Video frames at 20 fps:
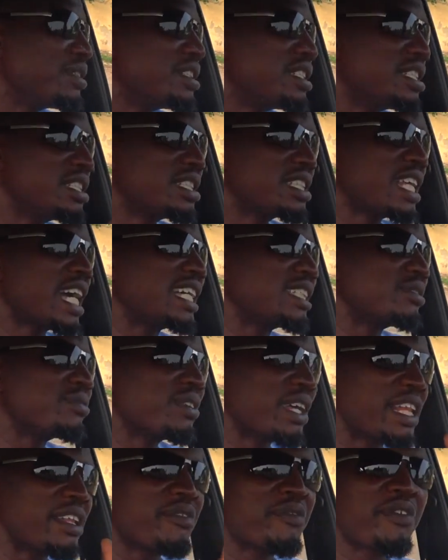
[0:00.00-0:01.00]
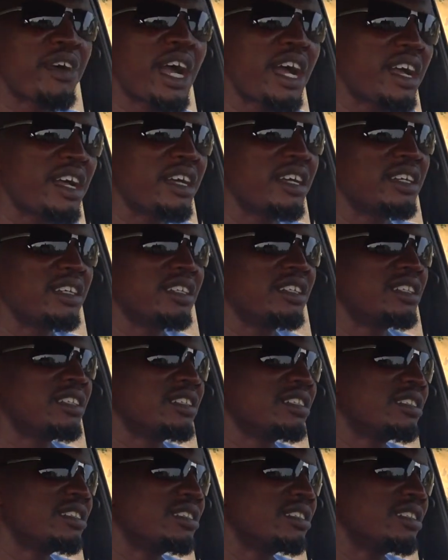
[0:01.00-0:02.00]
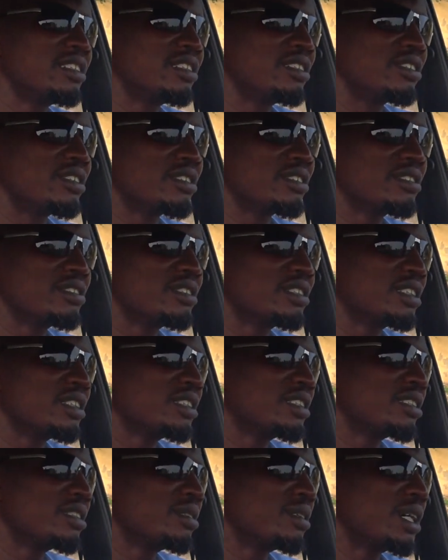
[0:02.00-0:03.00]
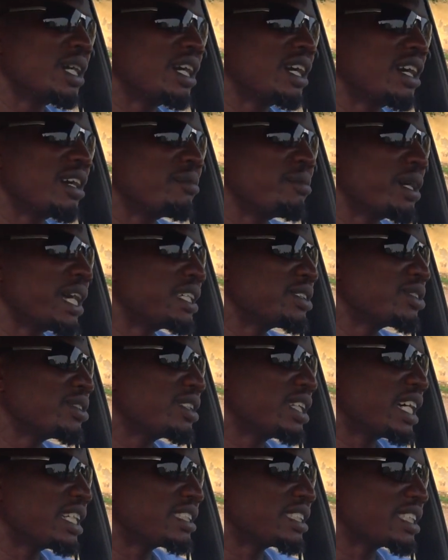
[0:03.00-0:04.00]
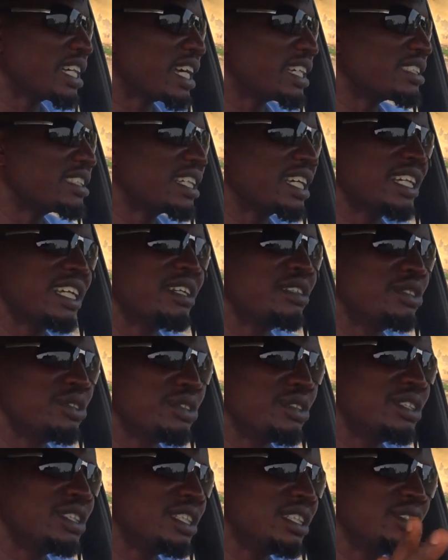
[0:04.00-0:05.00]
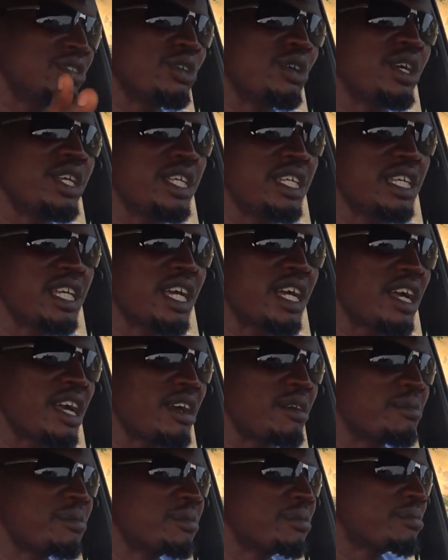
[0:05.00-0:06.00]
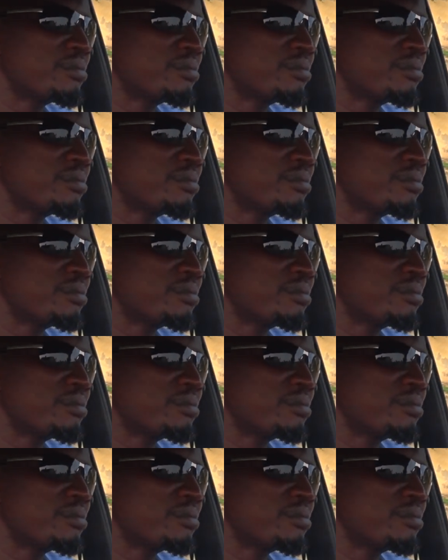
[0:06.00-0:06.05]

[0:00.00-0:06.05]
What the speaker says: distance very far, But as soon as I started using OEM,